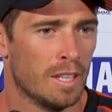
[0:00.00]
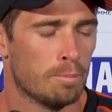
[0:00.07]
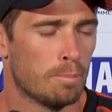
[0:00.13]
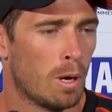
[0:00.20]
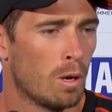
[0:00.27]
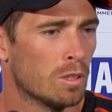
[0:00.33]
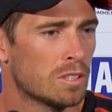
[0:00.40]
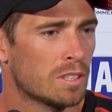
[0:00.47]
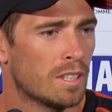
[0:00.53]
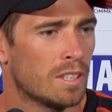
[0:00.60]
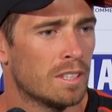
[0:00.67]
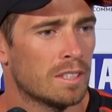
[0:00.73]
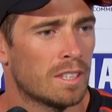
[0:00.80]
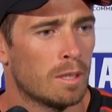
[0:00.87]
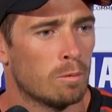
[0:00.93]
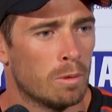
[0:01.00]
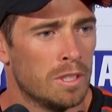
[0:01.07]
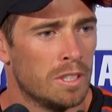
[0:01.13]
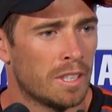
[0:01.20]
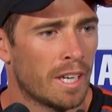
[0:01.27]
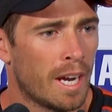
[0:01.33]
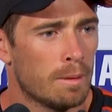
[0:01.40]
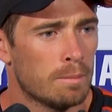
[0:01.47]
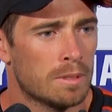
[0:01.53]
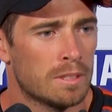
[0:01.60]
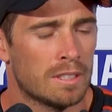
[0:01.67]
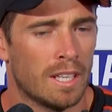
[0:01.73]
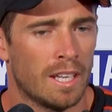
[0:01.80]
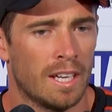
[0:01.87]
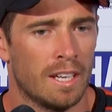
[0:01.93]
bowlers can win you
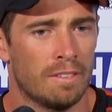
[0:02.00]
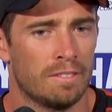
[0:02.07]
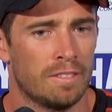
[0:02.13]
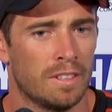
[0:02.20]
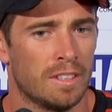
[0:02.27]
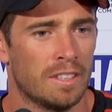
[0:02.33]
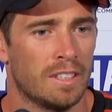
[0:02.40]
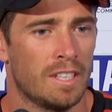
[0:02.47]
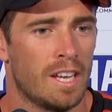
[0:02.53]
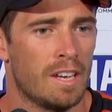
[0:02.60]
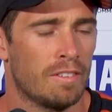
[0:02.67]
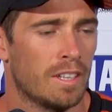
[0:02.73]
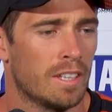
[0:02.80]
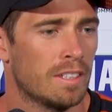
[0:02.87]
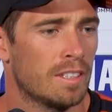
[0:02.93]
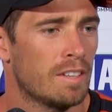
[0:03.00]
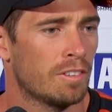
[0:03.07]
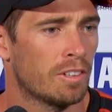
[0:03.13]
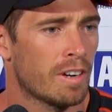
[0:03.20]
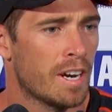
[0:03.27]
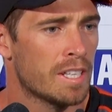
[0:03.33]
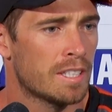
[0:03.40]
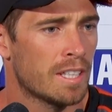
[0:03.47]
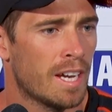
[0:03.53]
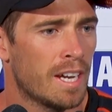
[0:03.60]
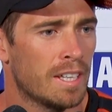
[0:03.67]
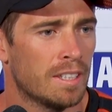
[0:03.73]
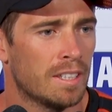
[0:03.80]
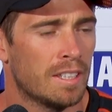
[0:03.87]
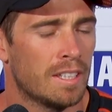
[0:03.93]
games if you have a great
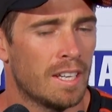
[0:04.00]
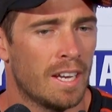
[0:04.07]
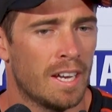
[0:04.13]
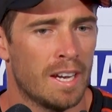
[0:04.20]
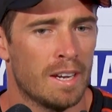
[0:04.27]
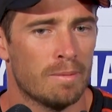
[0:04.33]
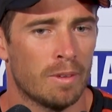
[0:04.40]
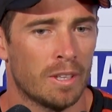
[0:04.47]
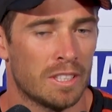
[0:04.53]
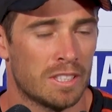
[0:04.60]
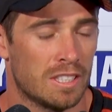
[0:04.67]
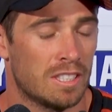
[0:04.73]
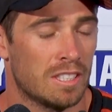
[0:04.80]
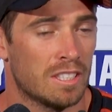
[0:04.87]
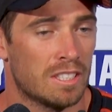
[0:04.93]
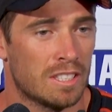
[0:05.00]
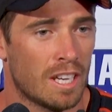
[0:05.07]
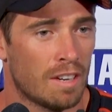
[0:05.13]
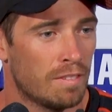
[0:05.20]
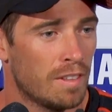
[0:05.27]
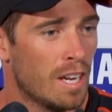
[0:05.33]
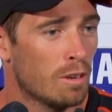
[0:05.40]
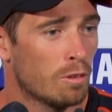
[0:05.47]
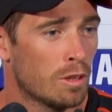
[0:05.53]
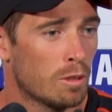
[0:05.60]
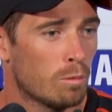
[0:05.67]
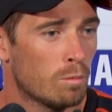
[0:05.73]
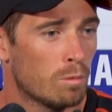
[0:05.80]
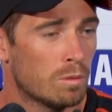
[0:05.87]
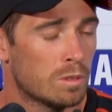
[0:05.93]
day, and I guess it's tough now with
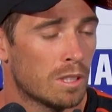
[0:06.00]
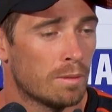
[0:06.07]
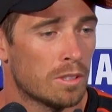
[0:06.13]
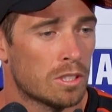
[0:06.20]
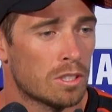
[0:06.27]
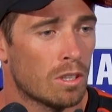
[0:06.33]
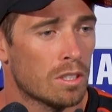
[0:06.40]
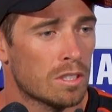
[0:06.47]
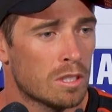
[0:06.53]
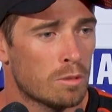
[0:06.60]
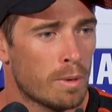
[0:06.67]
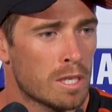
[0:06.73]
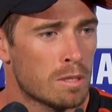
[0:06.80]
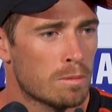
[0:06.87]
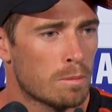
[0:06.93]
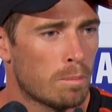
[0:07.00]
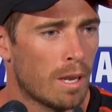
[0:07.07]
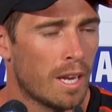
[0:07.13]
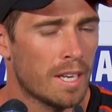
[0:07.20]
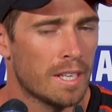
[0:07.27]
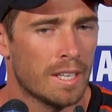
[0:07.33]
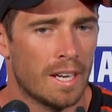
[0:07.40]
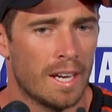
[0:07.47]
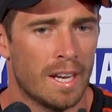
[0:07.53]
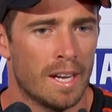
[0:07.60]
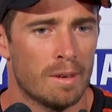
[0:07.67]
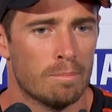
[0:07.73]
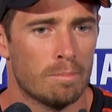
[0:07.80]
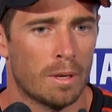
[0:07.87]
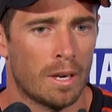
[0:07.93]
some of the shots that batsmen play,
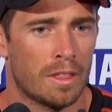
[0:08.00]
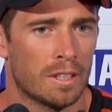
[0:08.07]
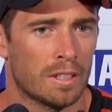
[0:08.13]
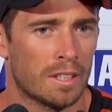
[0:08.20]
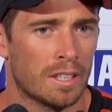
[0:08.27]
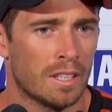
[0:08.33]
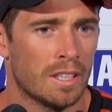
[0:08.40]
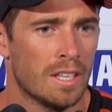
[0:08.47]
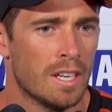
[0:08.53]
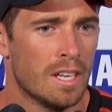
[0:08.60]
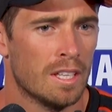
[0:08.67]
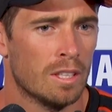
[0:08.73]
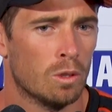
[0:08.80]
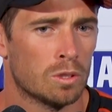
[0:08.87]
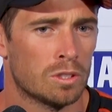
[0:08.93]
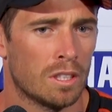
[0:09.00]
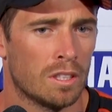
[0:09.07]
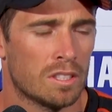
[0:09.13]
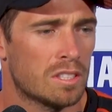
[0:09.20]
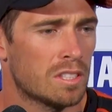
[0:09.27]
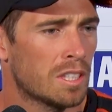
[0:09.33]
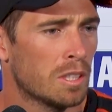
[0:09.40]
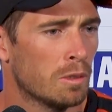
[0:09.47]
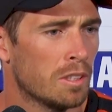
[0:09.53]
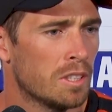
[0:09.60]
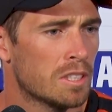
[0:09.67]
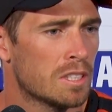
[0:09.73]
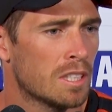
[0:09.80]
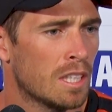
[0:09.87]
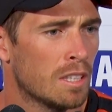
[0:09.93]
but I think also the skill that
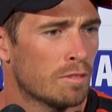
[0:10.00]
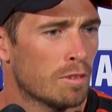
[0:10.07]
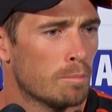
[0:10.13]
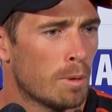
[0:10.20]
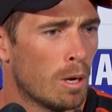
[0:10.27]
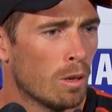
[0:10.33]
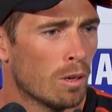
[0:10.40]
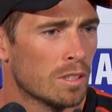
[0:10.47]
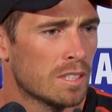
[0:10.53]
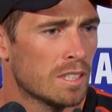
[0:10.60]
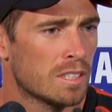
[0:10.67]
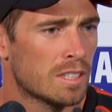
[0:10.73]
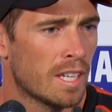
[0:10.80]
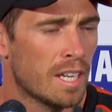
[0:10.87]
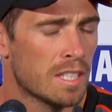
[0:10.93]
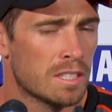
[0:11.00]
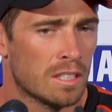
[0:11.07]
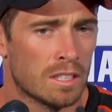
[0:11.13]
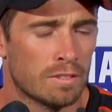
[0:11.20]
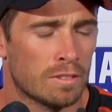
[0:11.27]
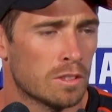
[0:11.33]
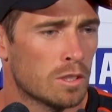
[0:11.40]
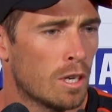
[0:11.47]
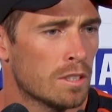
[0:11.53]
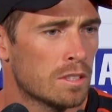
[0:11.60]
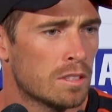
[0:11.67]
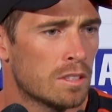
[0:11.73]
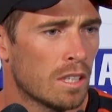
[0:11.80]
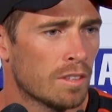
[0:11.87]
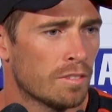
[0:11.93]
you're seeing from bowlers these days and the different types
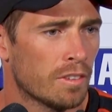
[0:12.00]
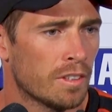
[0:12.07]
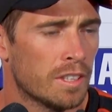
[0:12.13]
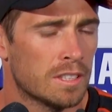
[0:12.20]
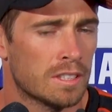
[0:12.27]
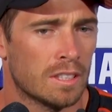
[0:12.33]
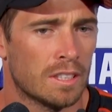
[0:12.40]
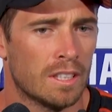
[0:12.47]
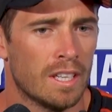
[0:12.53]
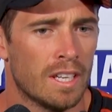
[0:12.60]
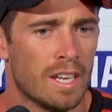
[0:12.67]
of deliveries, and